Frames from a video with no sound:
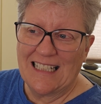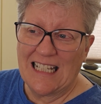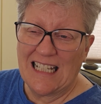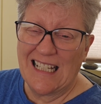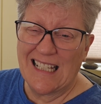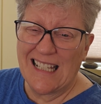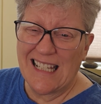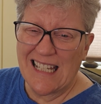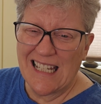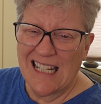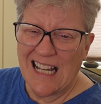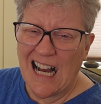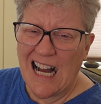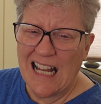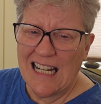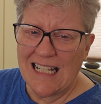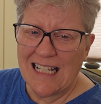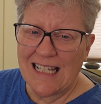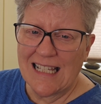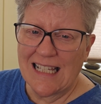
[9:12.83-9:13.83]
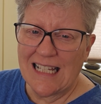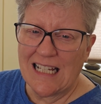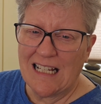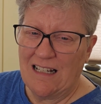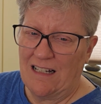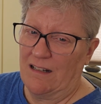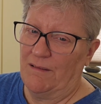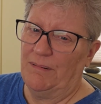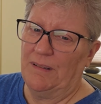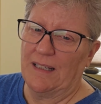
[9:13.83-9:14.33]
It's not as
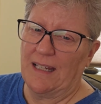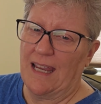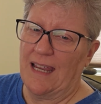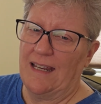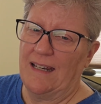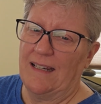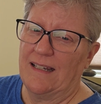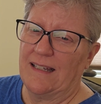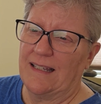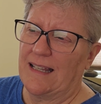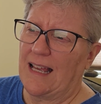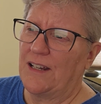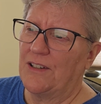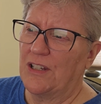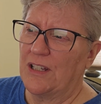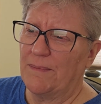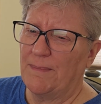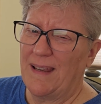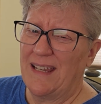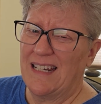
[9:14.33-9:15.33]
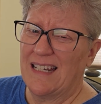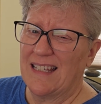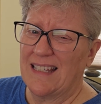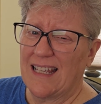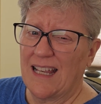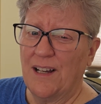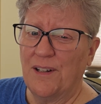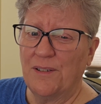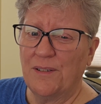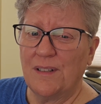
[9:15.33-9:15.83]
complicated as I just made it
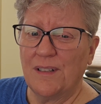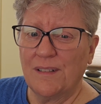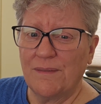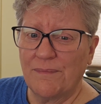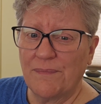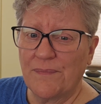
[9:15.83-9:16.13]
sound.